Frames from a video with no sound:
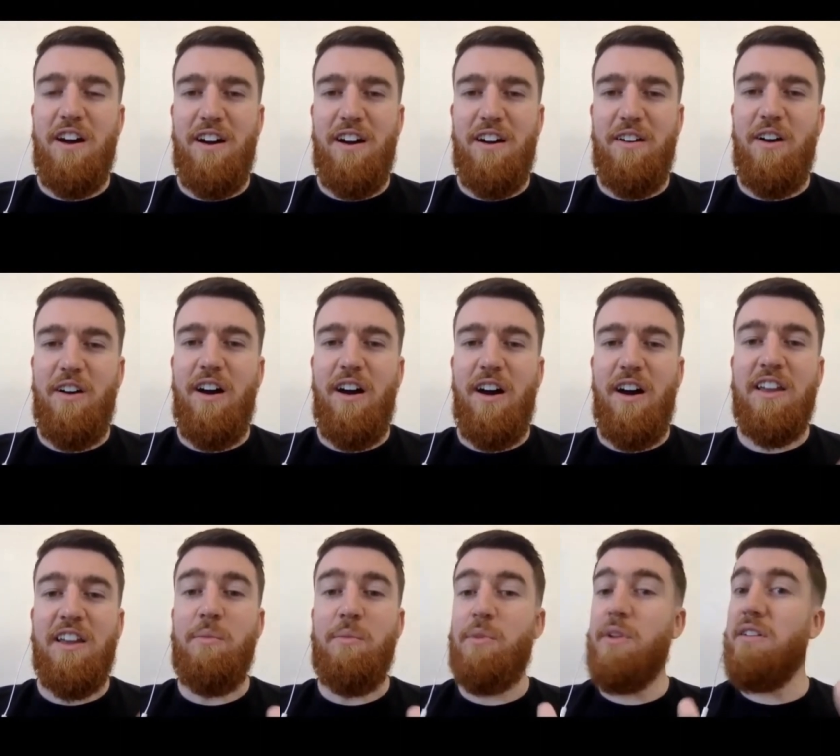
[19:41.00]
I can
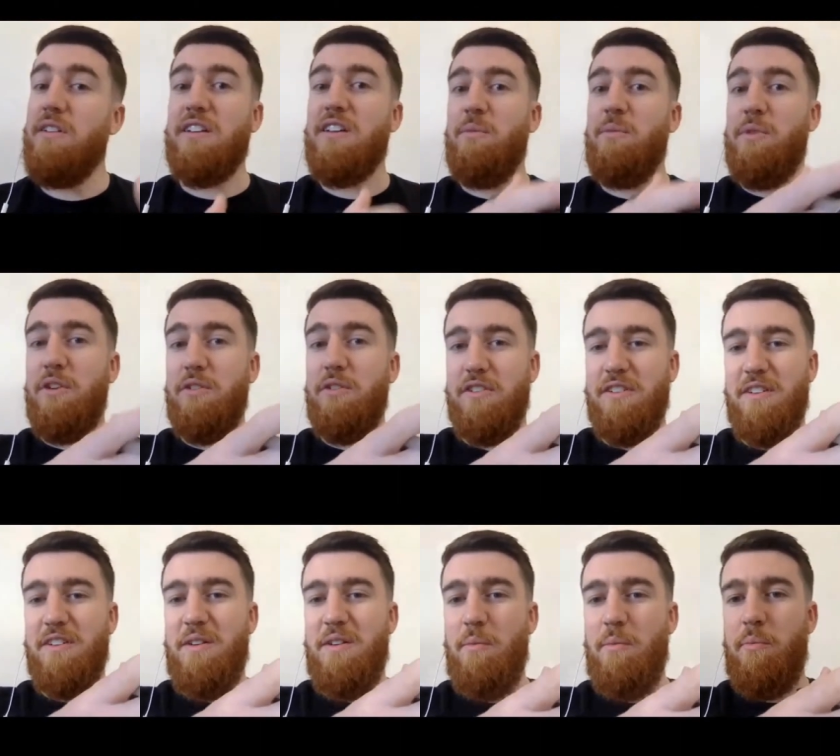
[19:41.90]
build a computer,
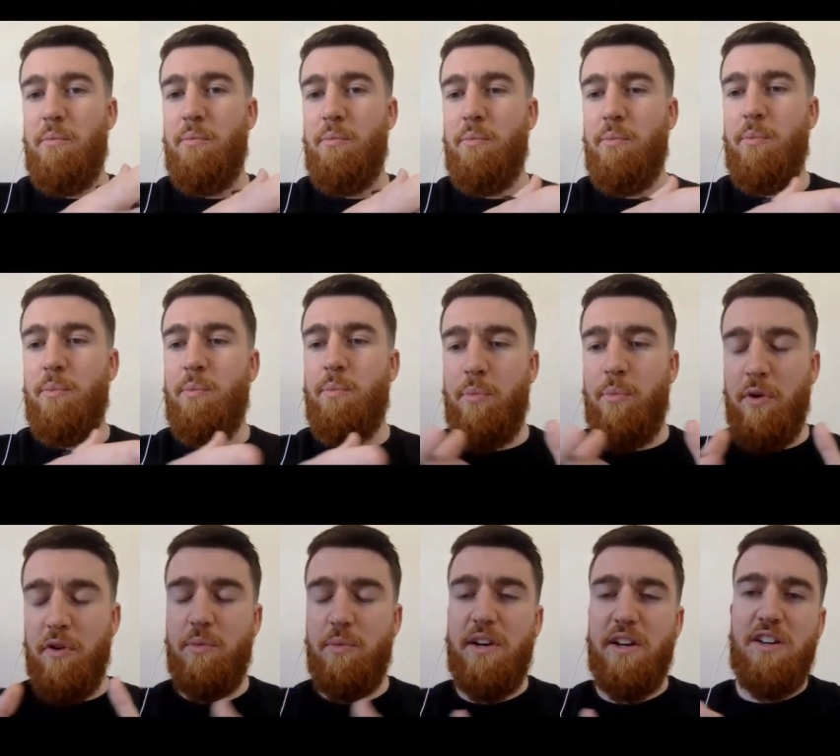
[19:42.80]
but when
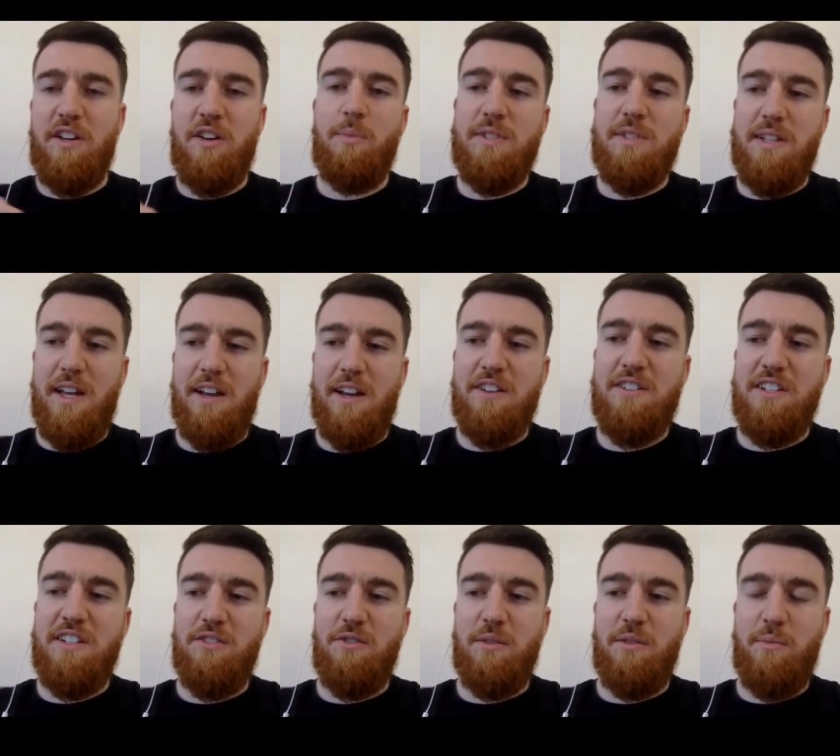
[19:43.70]
it comes to actually
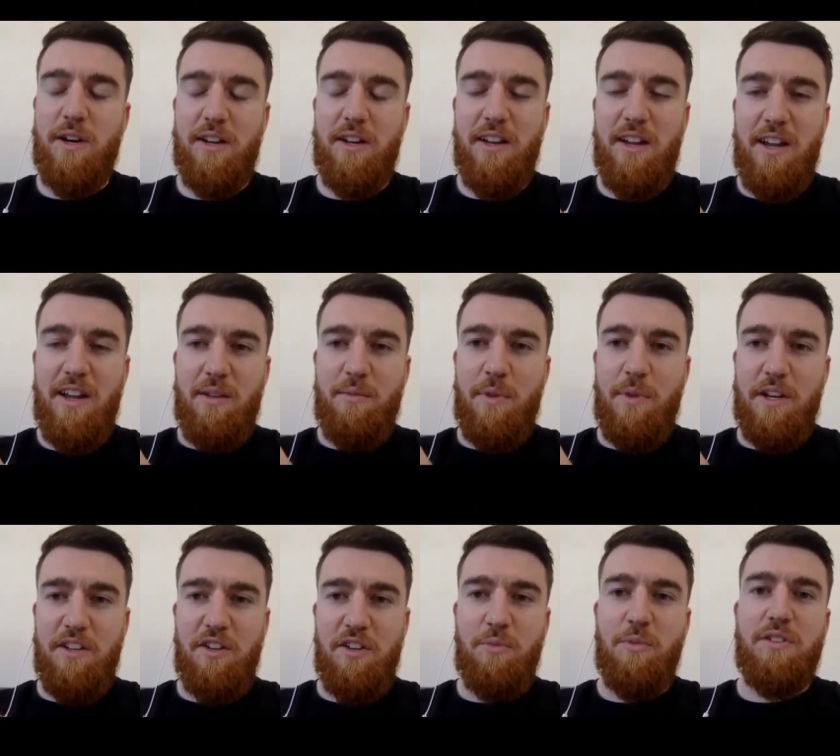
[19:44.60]
doing my, my
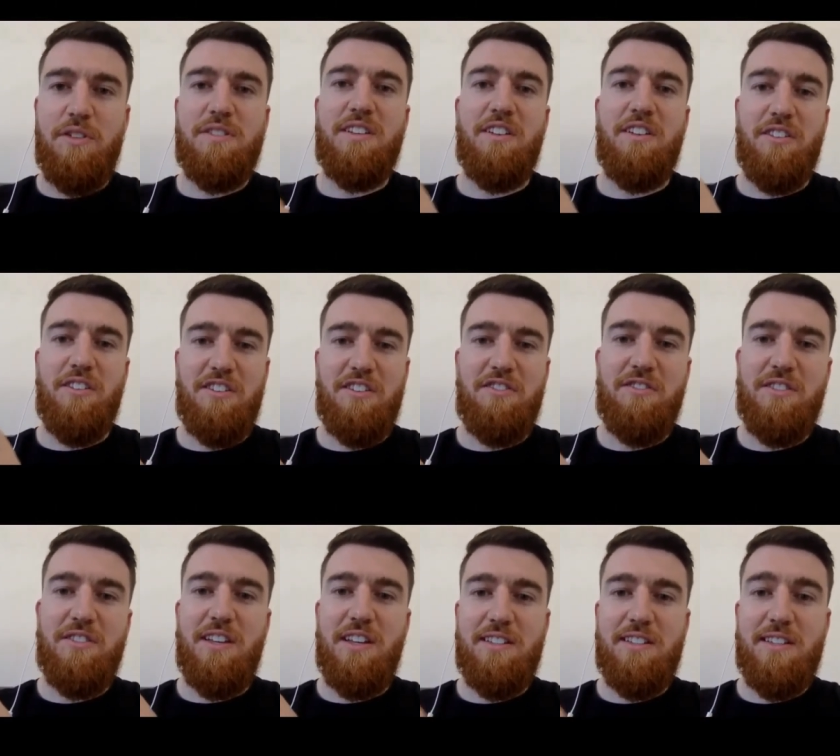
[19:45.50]
numeracy or
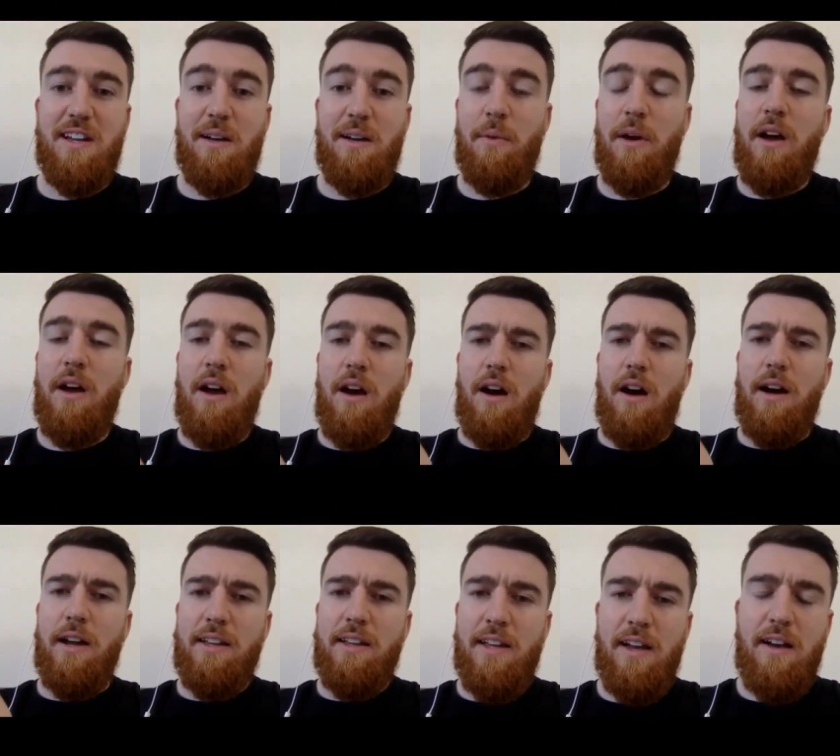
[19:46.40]
literacy exam,
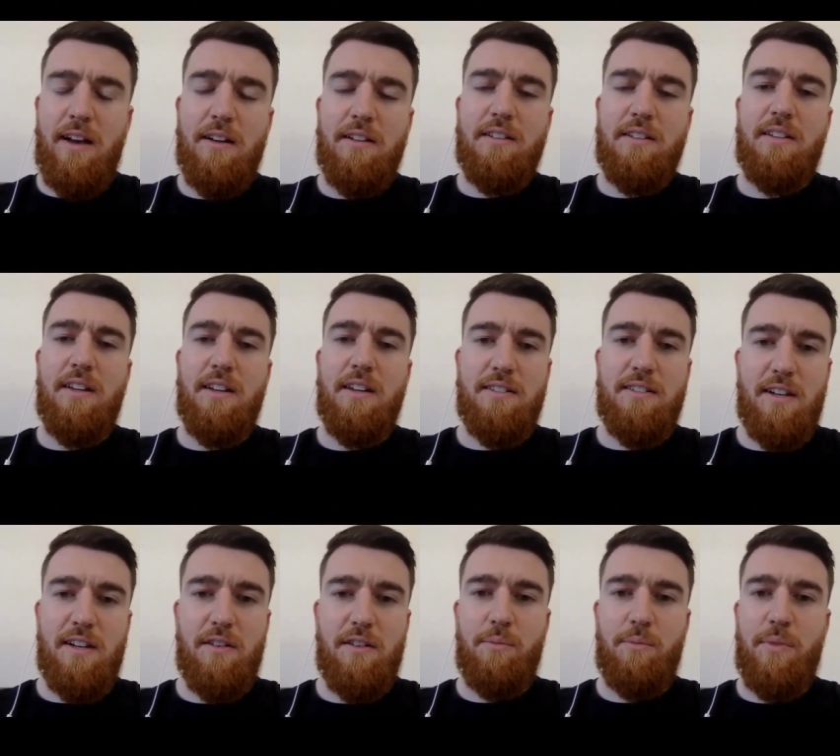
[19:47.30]
I can't get it
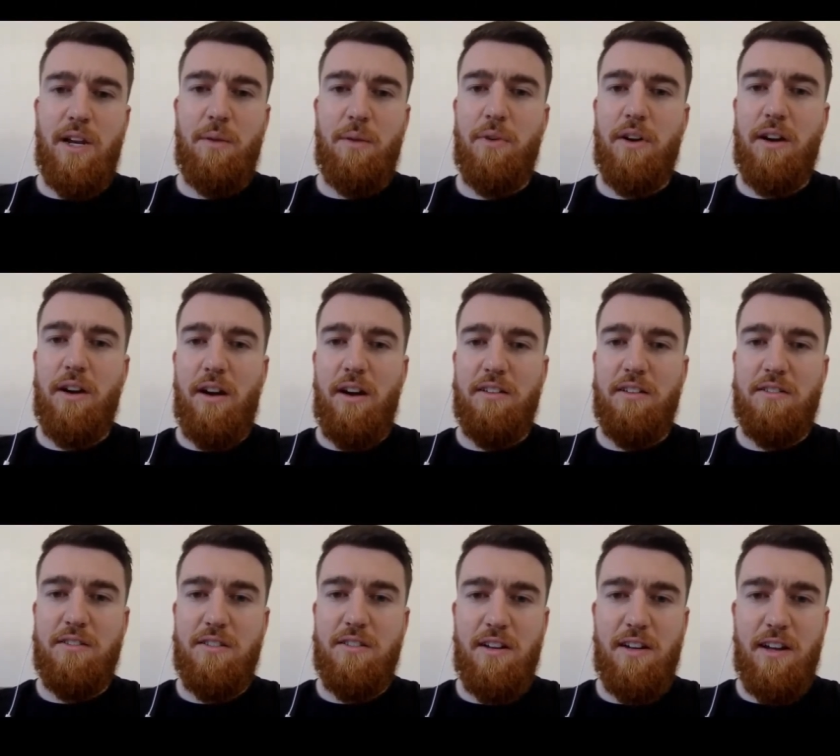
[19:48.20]
down on paper. I,
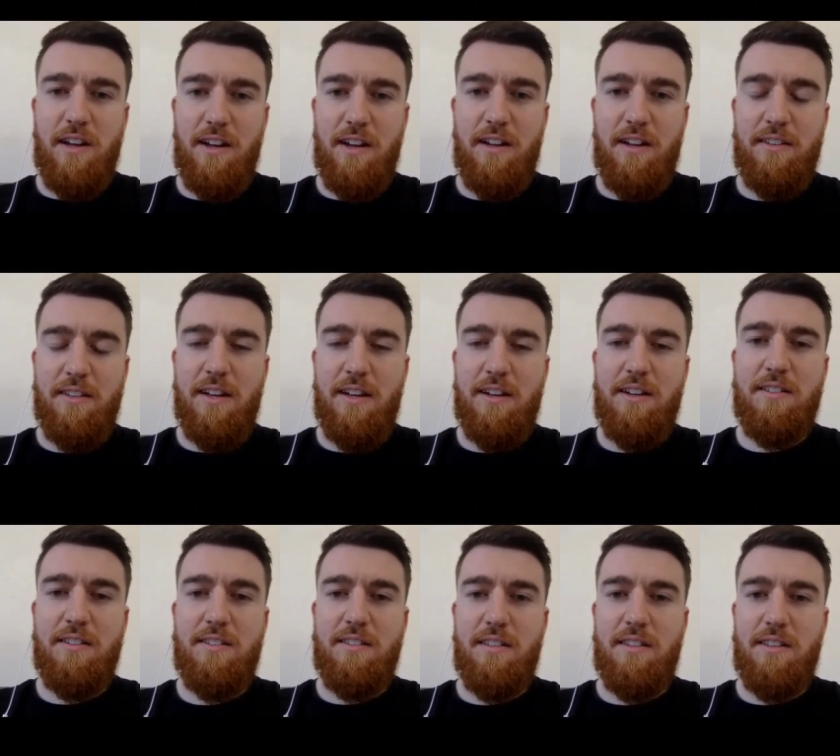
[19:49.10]
I, and
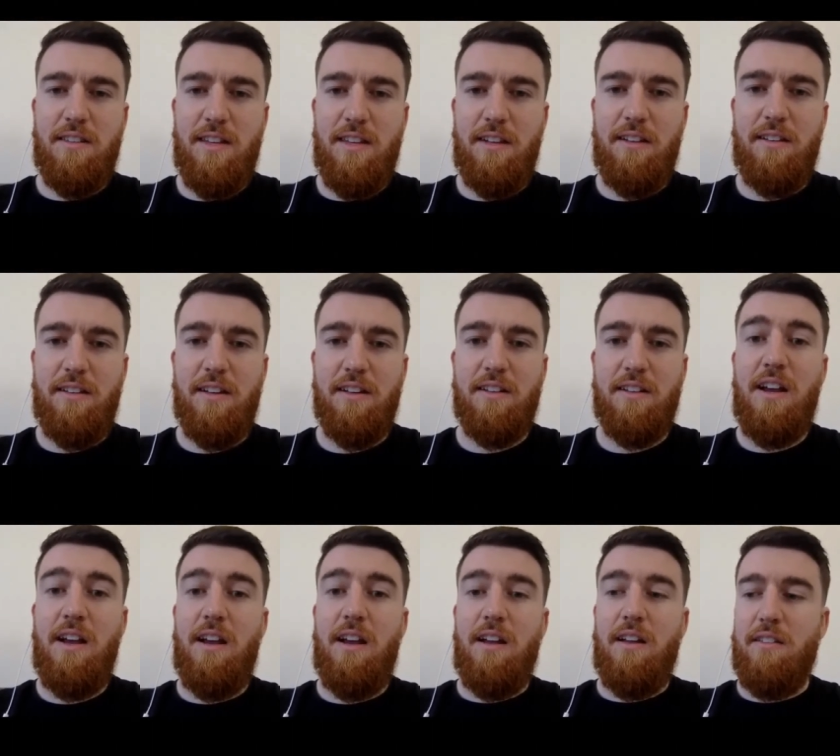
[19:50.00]
that is the thing
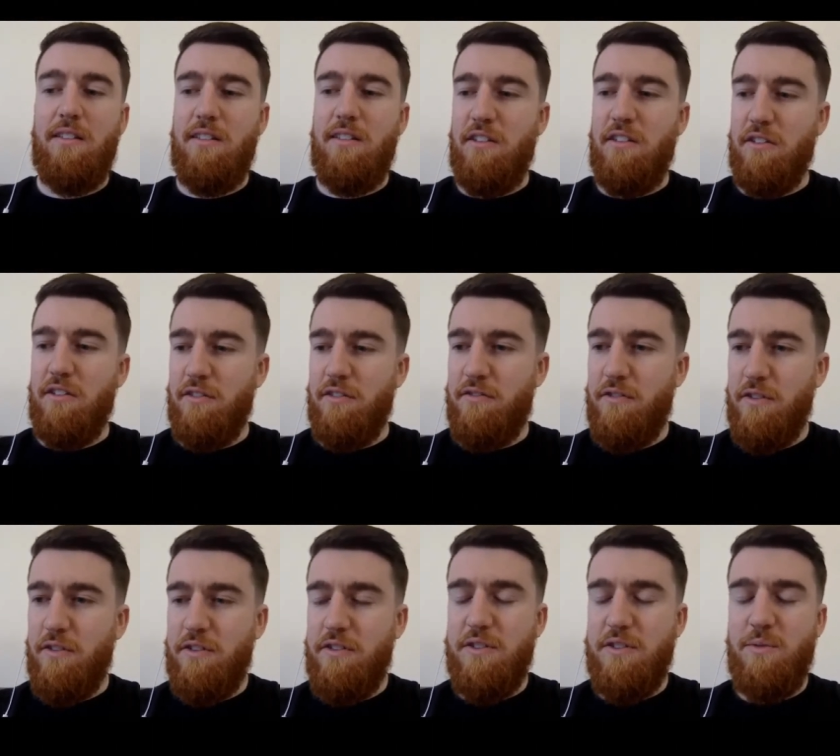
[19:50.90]
that your
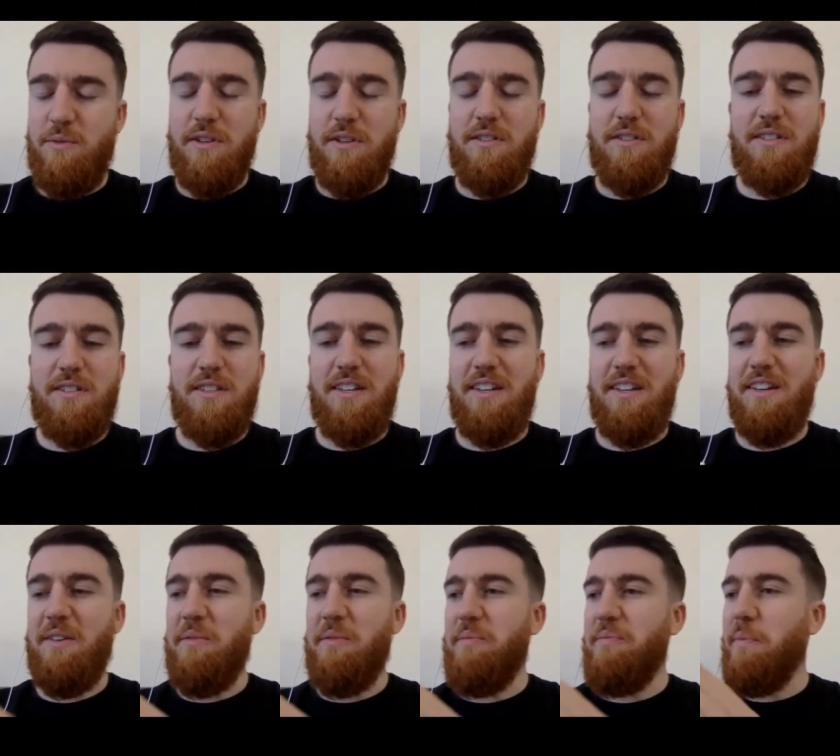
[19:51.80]
funders want to
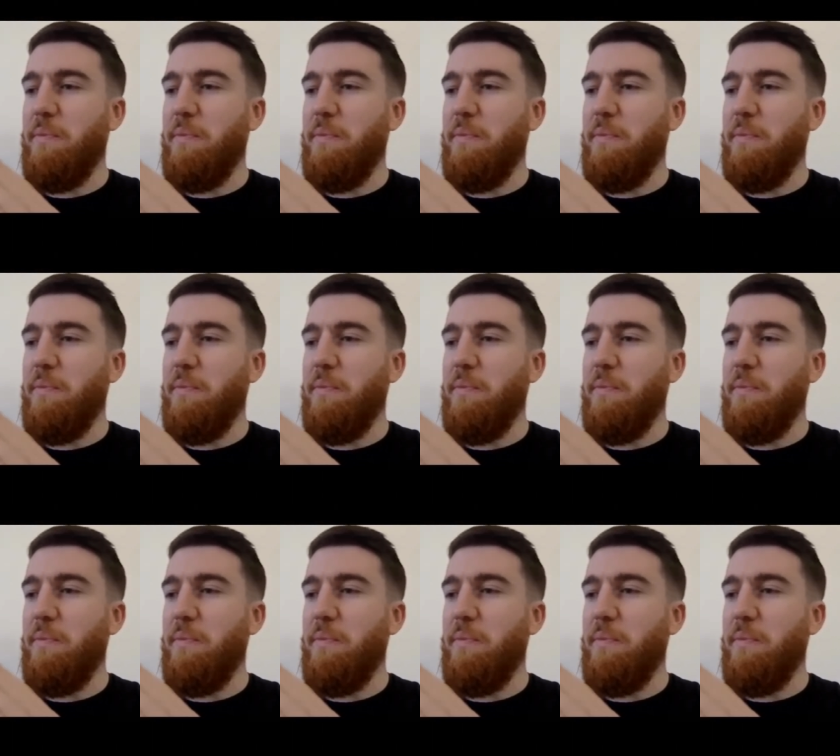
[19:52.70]
see,